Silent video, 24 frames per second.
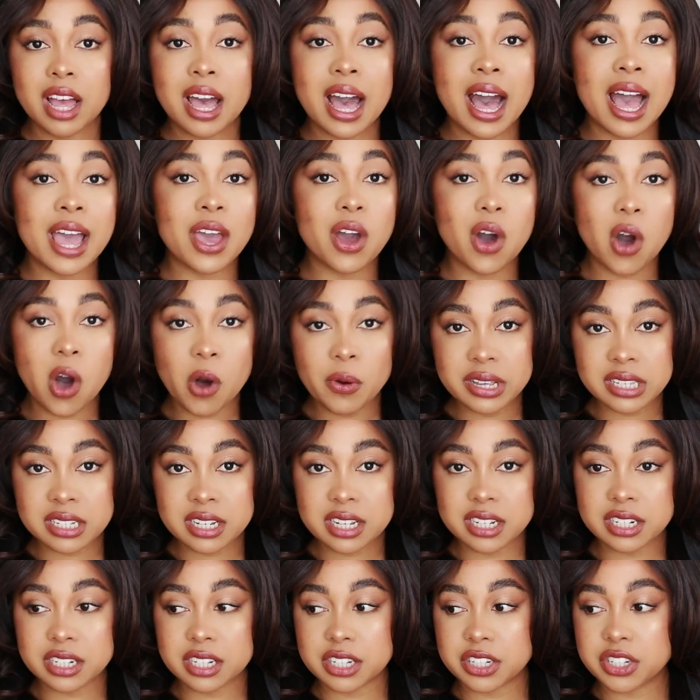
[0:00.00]
I always
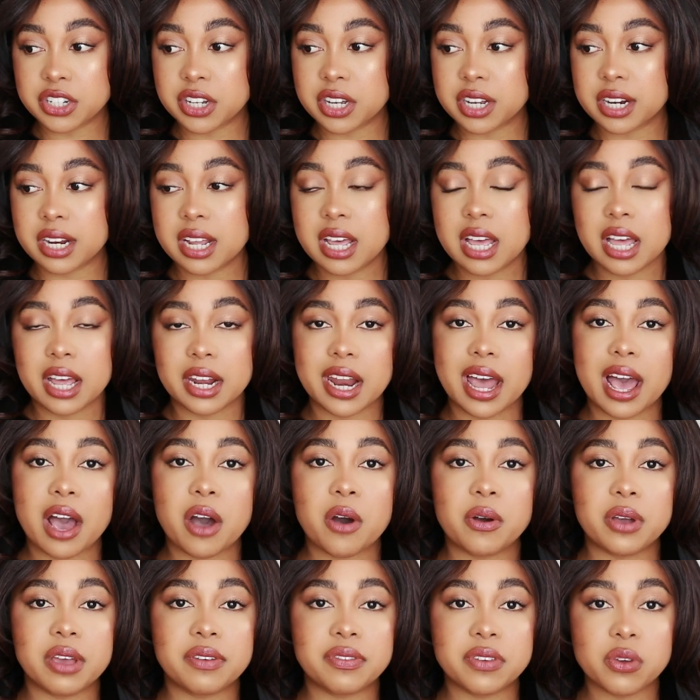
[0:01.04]
condition.
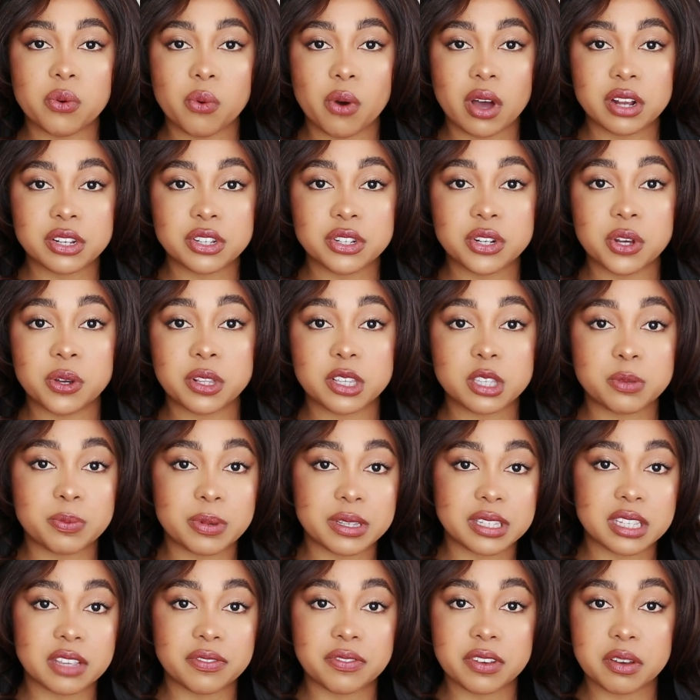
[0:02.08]
Now, if you want to know the
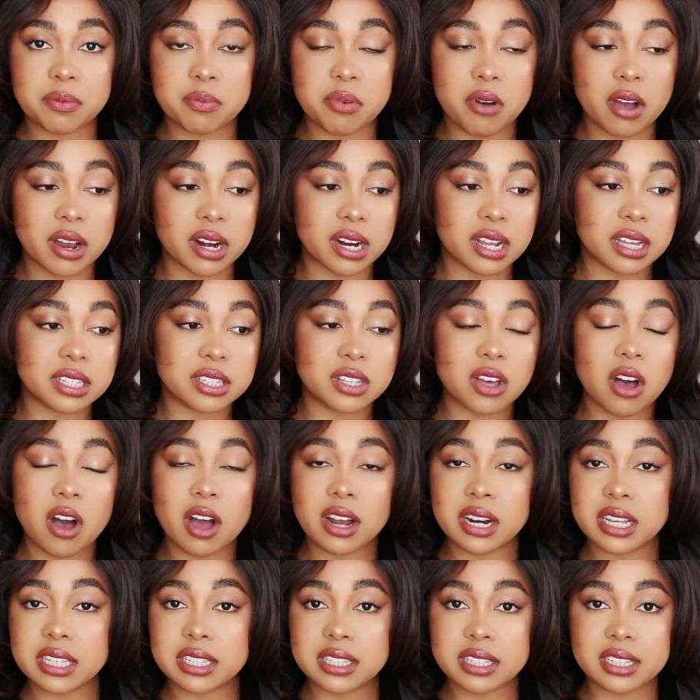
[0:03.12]
specific products,
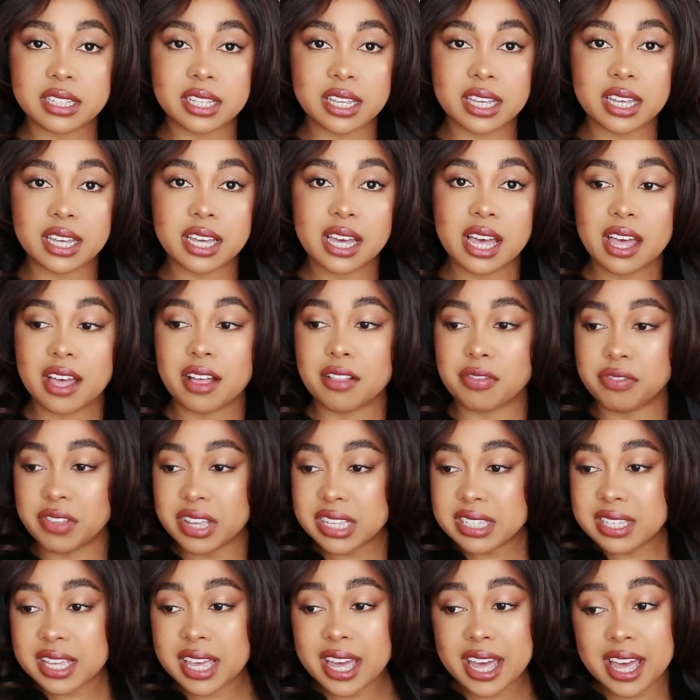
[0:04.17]
honestly,
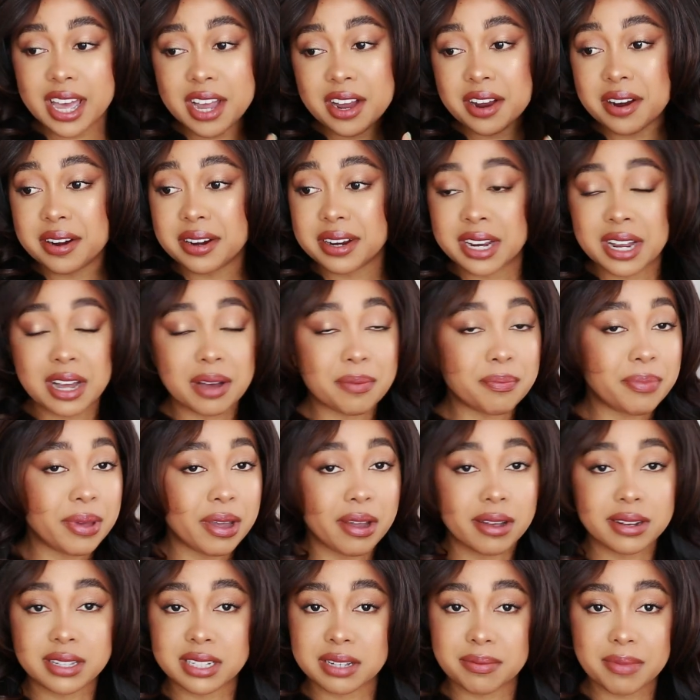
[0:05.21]
this hair
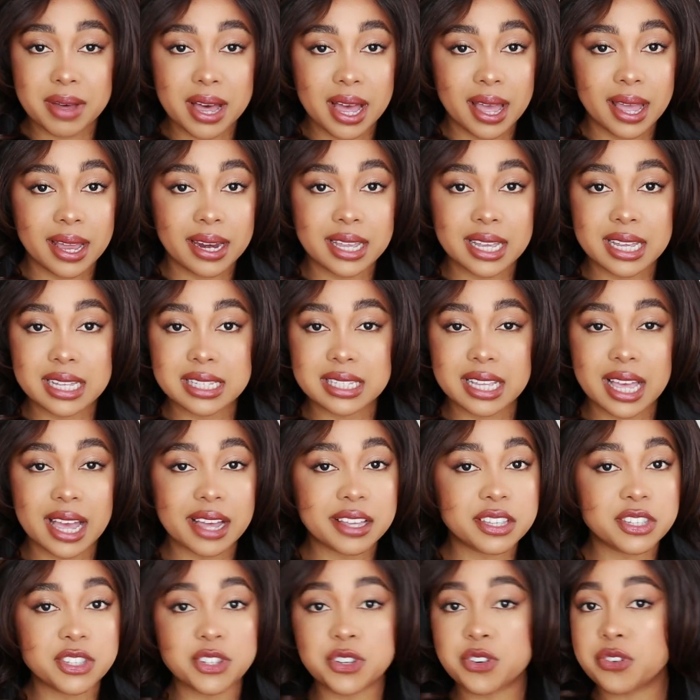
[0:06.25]
compared to mine is
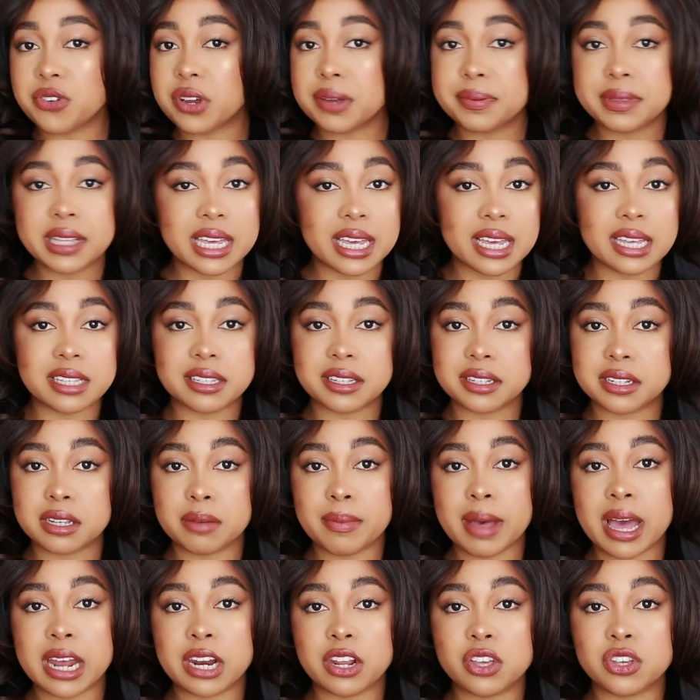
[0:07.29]
extremely easy to
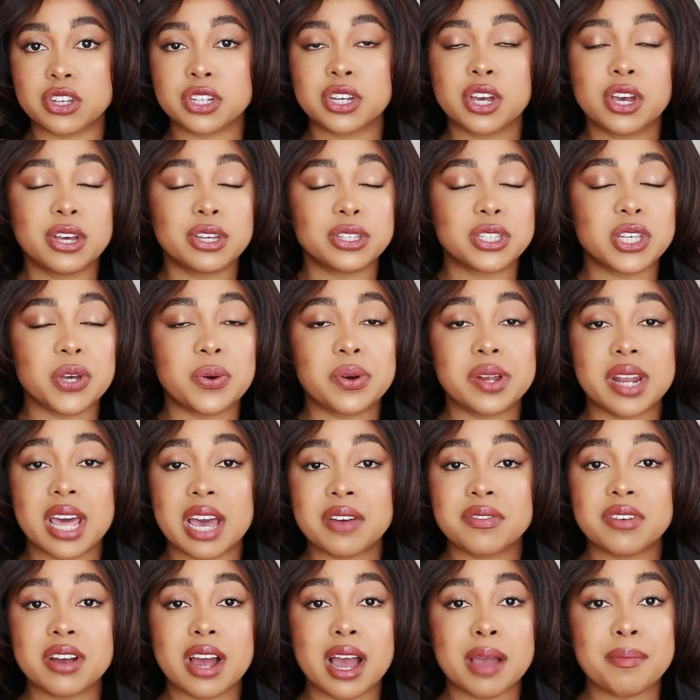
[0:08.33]
manage. So
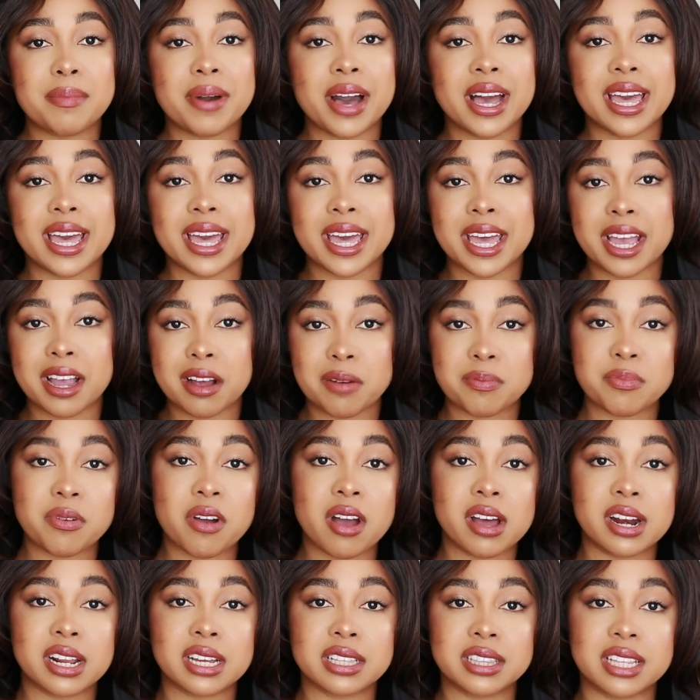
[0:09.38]
whenever I buy a hair
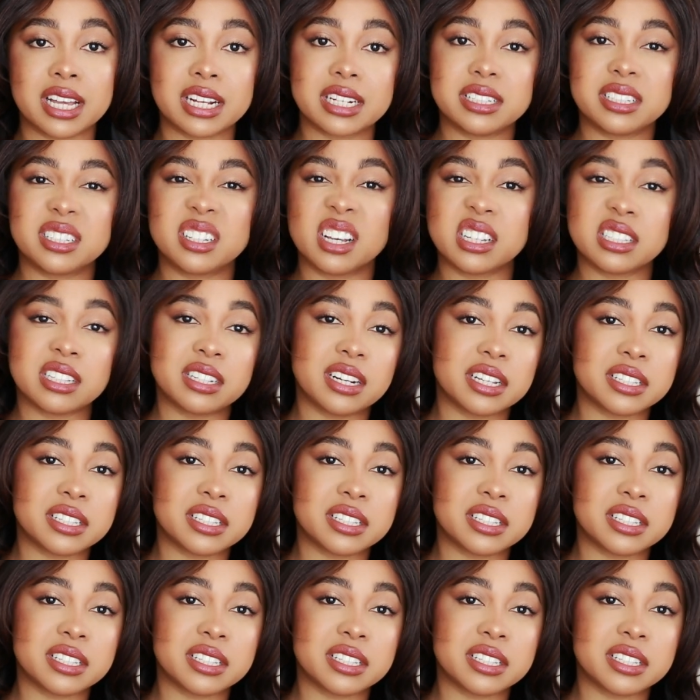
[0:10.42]
product that doesn't